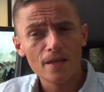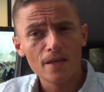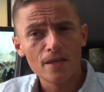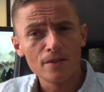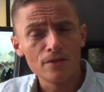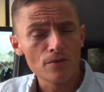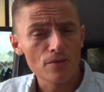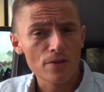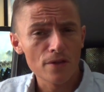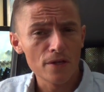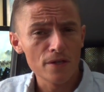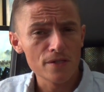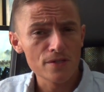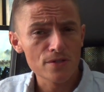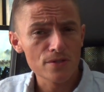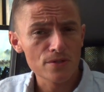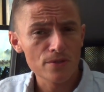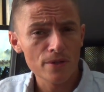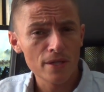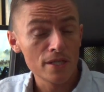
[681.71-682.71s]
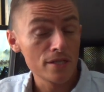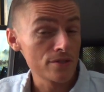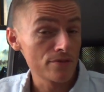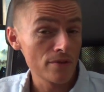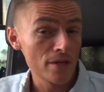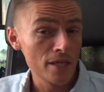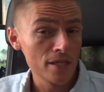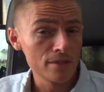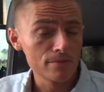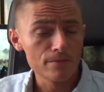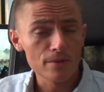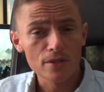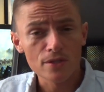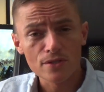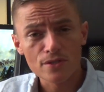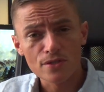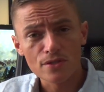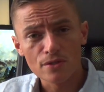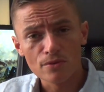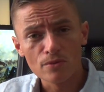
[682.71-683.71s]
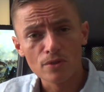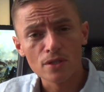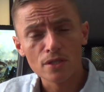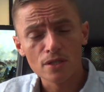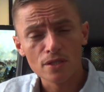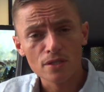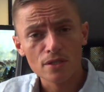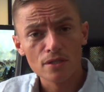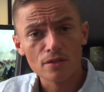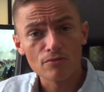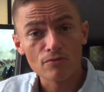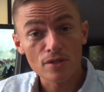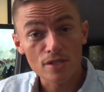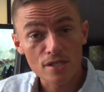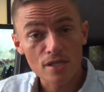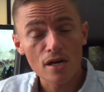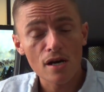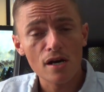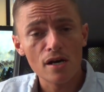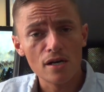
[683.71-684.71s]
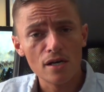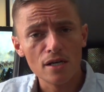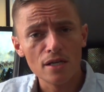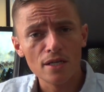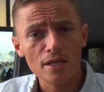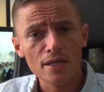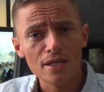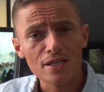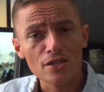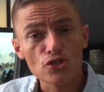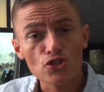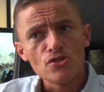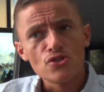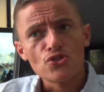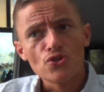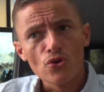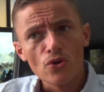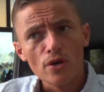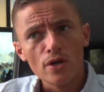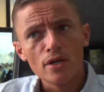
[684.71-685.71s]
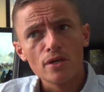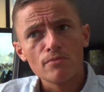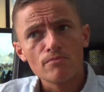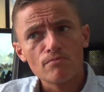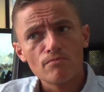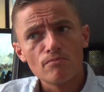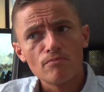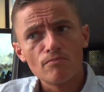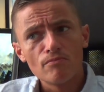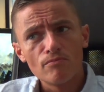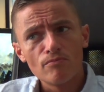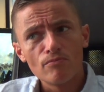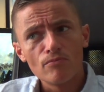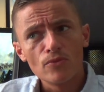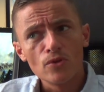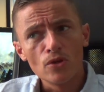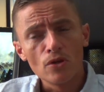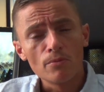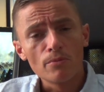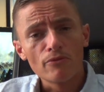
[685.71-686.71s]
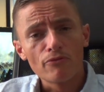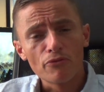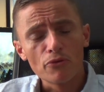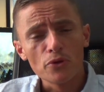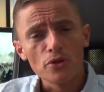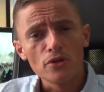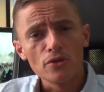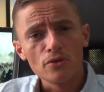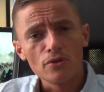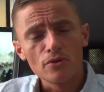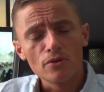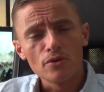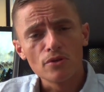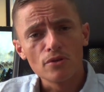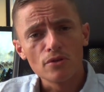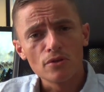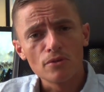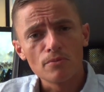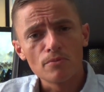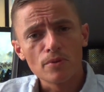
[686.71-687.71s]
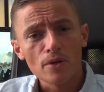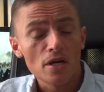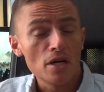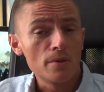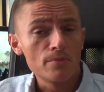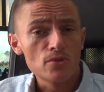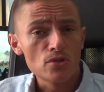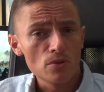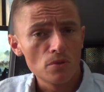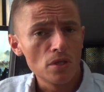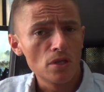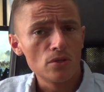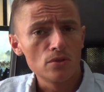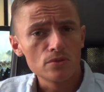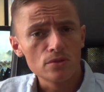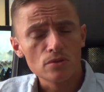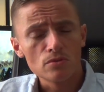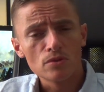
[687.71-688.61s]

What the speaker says: in your 30s and 20s, right? Because you want to retire early and enjoy, you know, before you become too old.